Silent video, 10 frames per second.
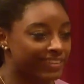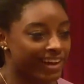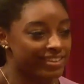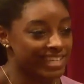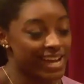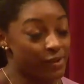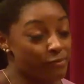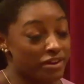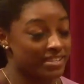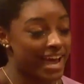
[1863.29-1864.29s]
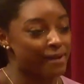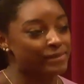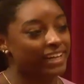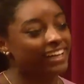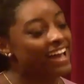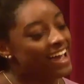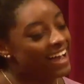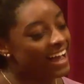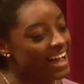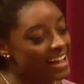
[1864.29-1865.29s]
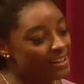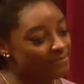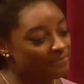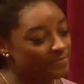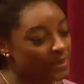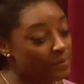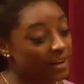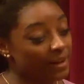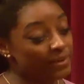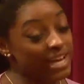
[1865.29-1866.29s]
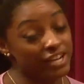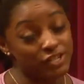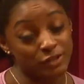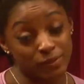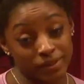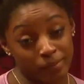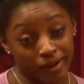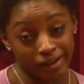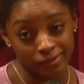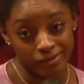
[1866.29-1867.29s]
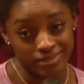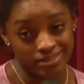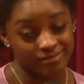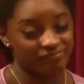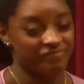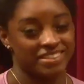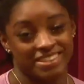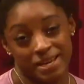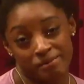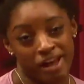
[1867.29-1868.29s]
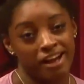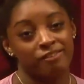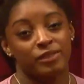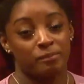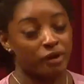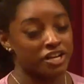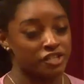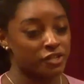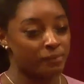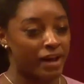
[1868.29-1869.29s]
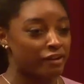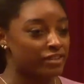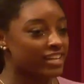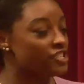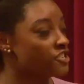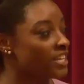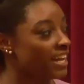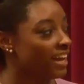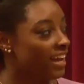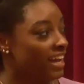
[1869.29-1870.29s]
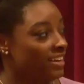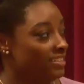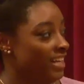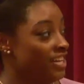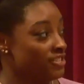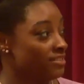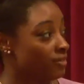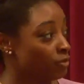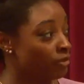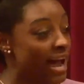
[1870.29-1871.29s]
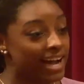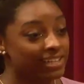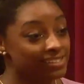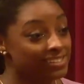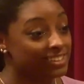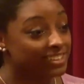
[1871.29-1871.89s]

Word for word: and I was like, what's happening? Um, but it was actually doing the Biles somehow. The pressure, the pounding, just like, just cracked.